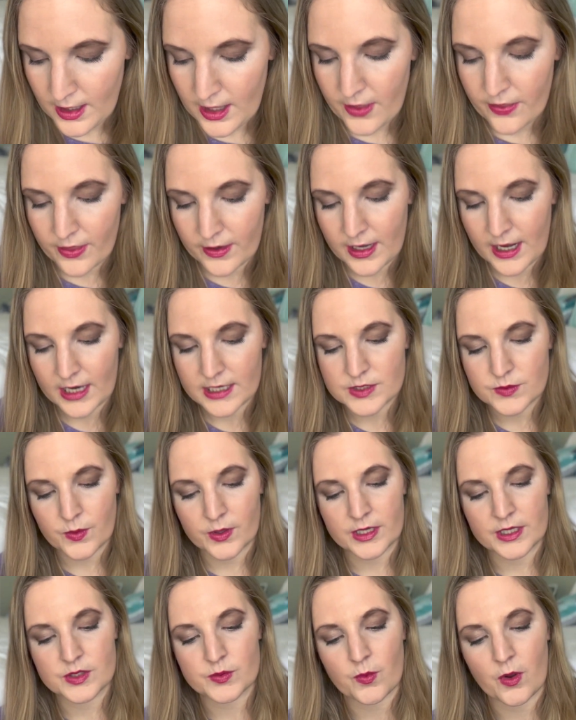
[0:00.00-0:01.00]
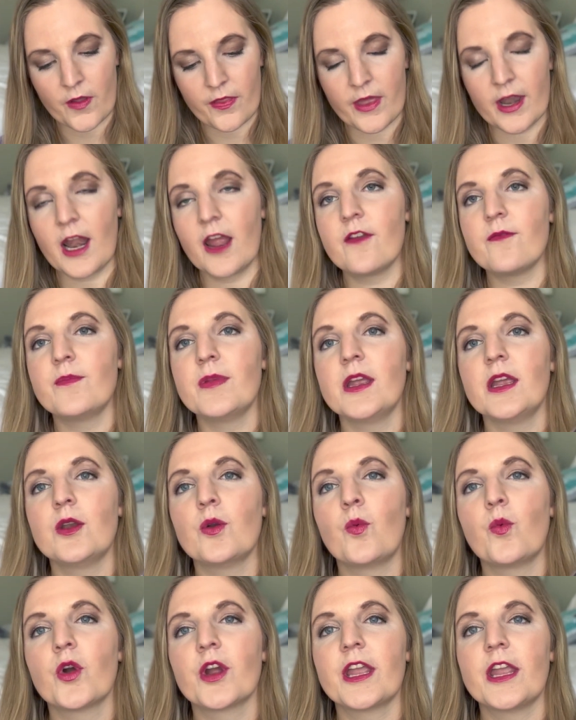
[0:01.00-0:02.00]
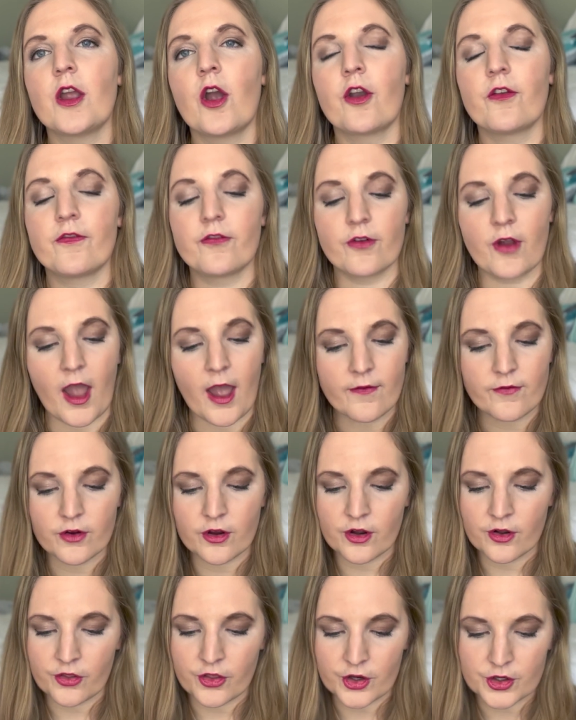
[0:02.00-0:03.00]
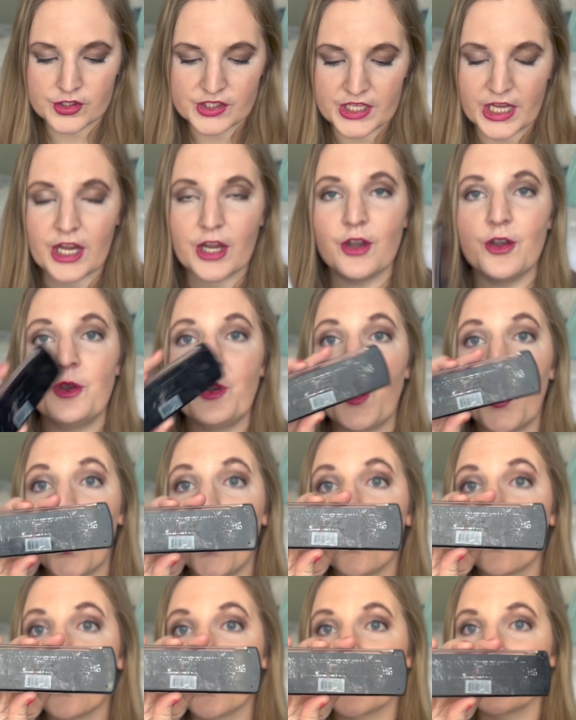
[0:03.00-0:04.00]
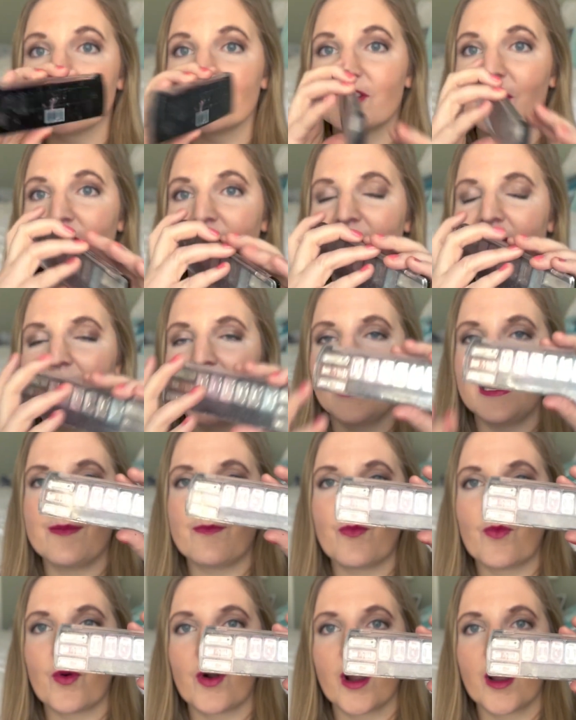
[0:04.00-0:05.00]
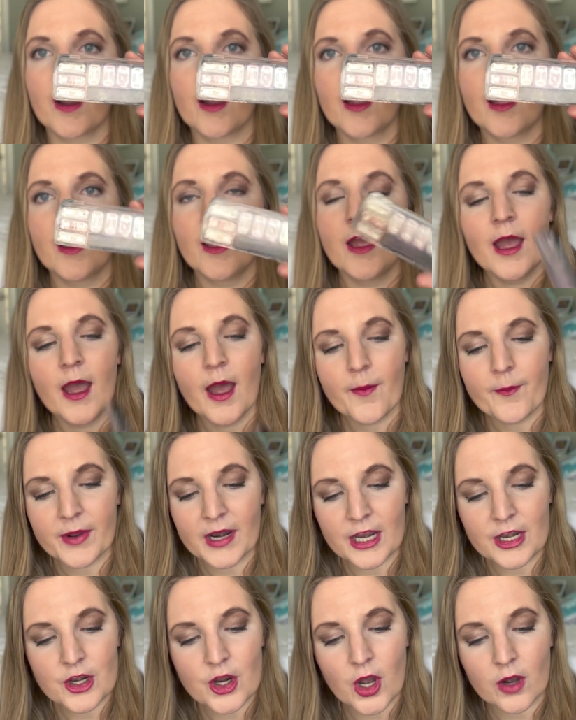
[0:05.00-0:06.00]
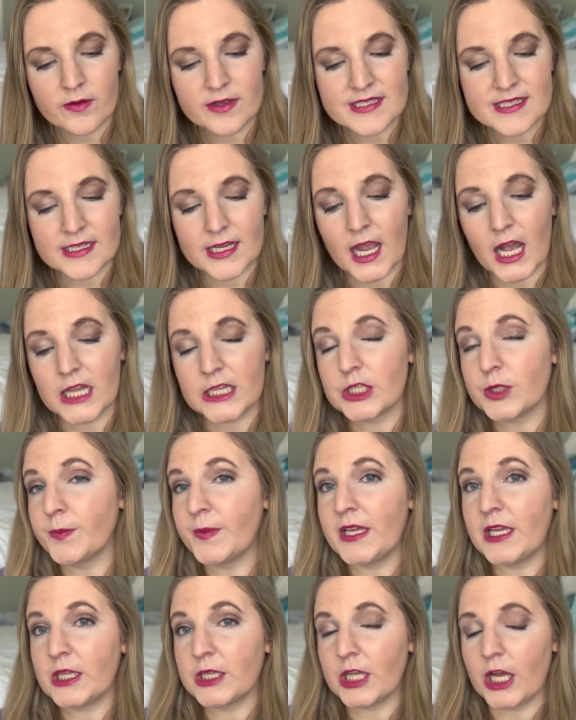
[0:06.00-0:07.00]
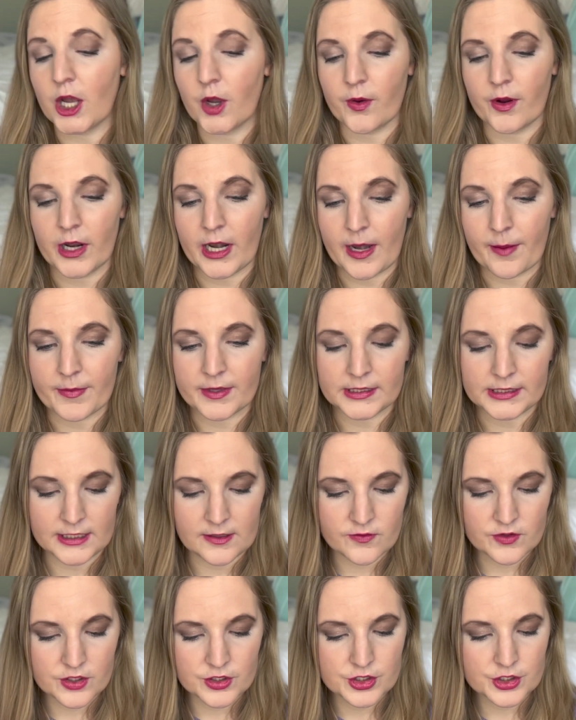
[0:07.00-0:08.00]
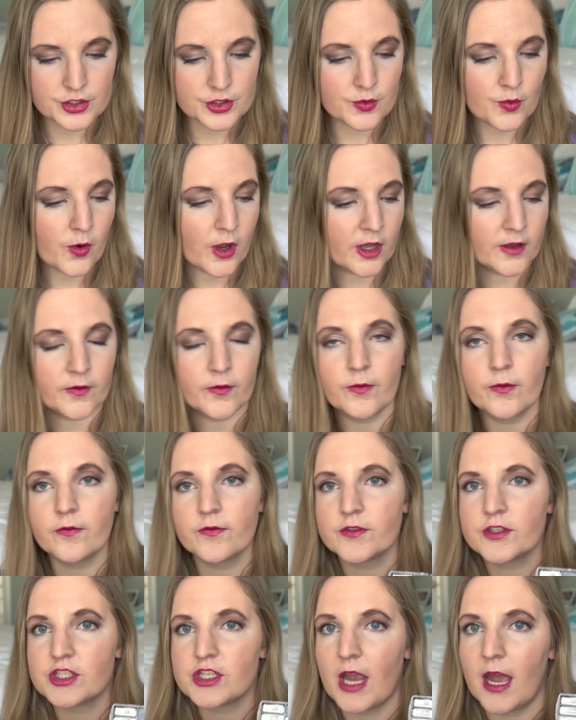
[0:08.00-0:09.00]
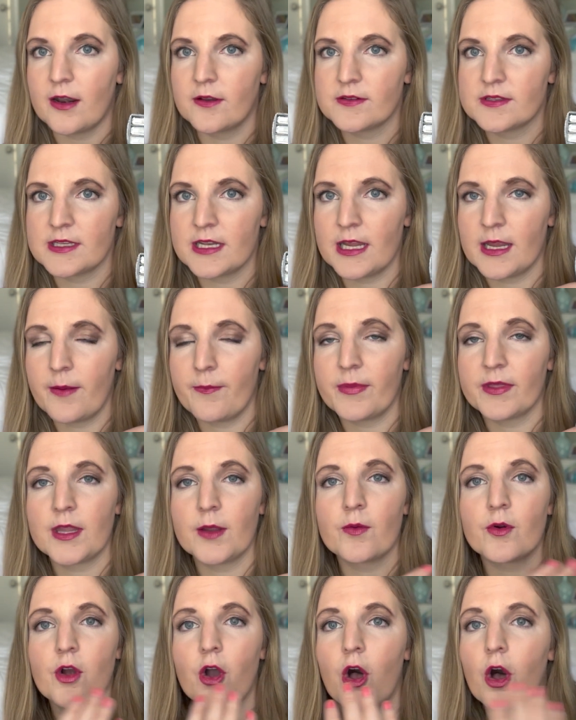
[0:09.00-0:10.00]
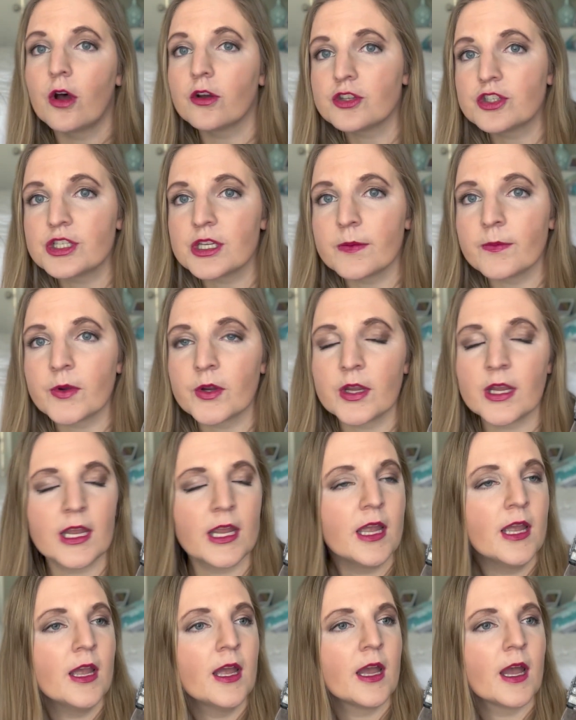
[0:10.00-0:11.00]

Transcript: The next one is one that I've been working on forever. There's like no words on it anymore but I know is a Color Me Glow, and I believe there's 12 shadows in it, but they were all shimmery.